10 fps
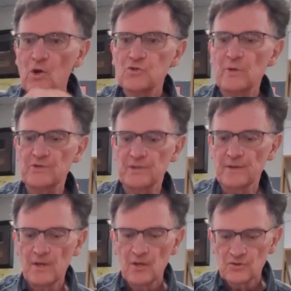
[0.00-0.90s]
You're all twisted.
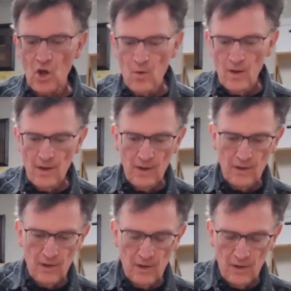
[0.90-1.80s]
That's so, right.
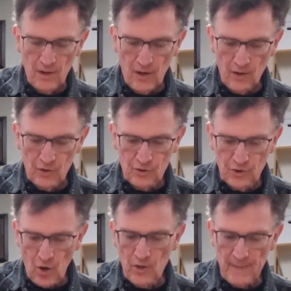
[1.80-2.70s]
That's what he said.
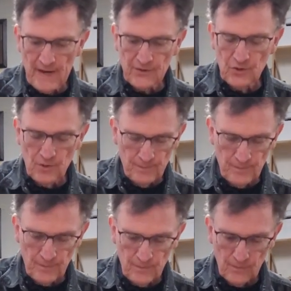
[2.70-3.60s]
Go in the bathroom,
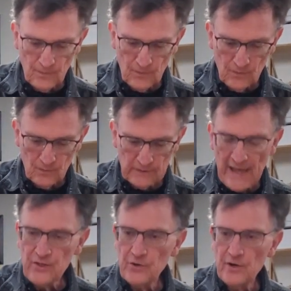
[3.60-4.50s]

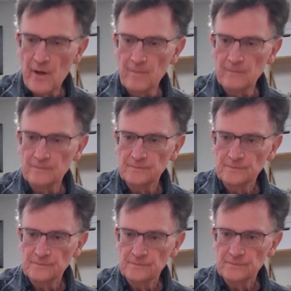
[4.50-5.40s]
lather it up.
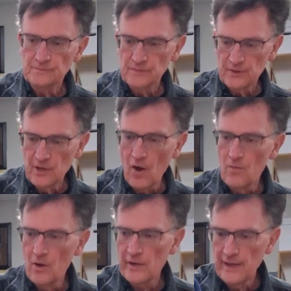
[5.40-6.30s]
All right. go.
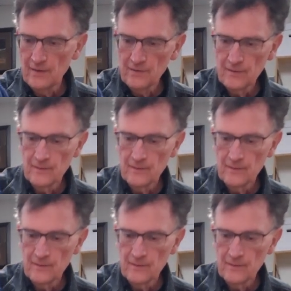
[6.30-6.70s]
You. Okay.